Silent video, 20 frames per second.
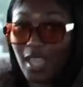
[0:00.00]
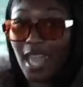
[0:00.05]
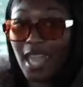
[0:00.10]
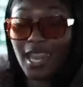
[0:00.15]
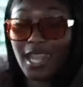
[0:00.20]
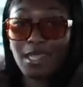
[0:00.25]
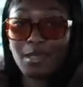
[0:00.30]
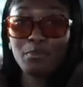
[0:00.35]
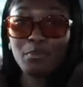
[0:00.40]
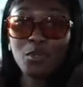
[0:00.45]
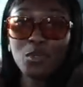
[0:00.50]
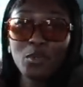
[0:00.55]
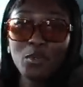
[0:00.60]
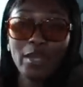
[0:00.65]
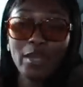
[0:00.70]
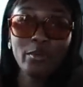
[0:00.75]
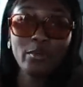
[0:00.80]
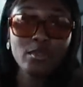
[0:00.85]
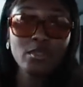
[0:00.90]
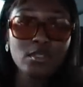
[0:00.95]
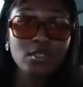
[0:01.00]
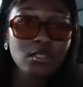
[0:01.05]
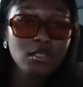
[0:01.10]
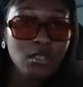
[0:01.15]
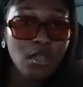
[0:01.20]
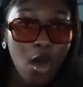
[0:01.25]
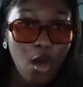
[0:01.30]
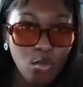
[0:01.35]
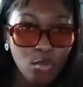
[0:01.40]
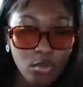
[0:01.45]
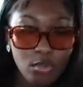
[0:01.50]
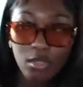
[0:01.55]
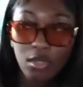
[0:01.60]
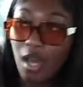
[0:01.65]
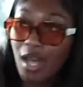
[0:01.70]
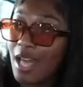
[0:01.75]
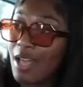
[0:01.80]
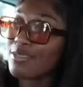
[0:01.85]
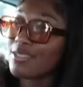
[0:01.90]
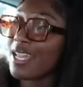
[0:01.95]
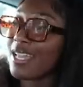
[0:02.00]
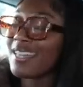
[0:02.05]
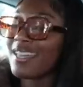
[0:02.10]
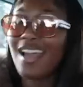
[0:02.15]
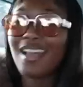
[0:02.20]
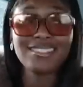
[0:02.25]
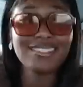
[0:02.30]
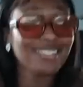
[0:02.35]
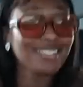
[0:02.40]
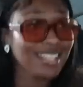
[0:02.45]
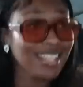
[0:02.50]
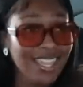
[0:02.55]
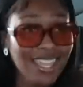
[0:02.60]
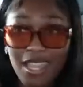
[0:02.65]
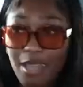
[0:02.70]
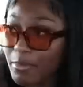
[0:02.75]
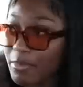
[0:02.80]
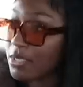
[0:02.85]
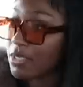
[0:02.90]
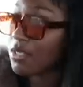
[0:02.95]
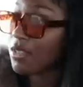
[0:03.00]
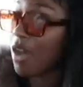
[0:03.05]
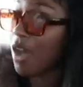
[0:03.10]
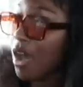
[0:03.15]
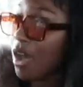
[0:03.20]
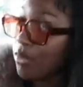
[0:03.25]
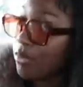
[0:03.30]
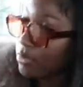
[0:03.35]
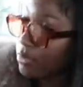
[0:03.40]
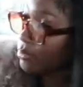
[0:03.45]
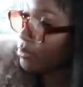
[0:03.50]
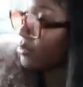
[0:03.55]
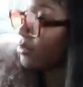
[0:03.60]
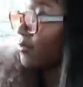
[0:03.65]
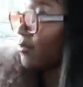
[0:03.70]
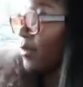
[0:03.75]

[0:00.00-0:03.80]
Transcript: And the pool, it was so cold. I was like, god damn, it's cold.